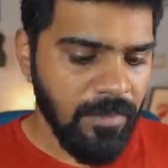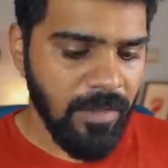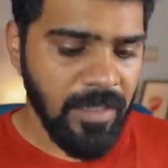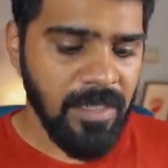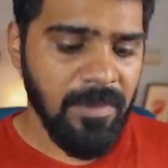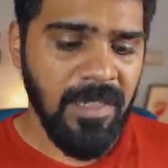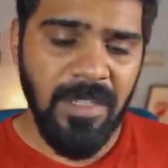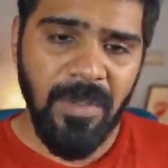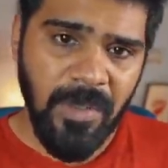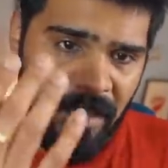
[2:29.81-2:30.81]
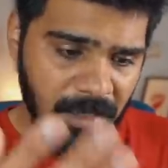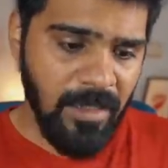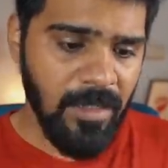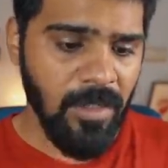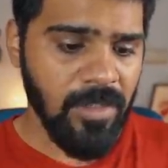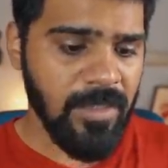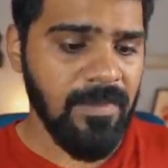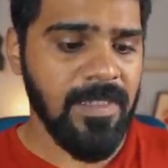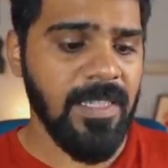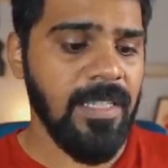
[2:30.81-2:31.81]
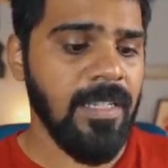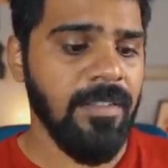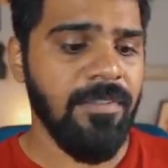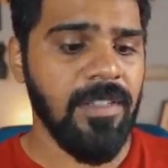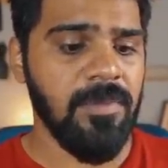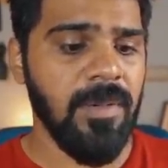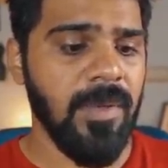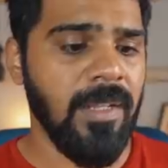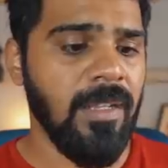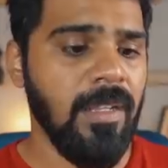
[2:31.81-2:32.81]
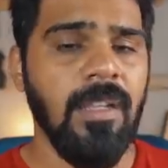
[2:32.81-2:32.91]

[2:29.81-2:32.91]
For example, you can yourself see the difference between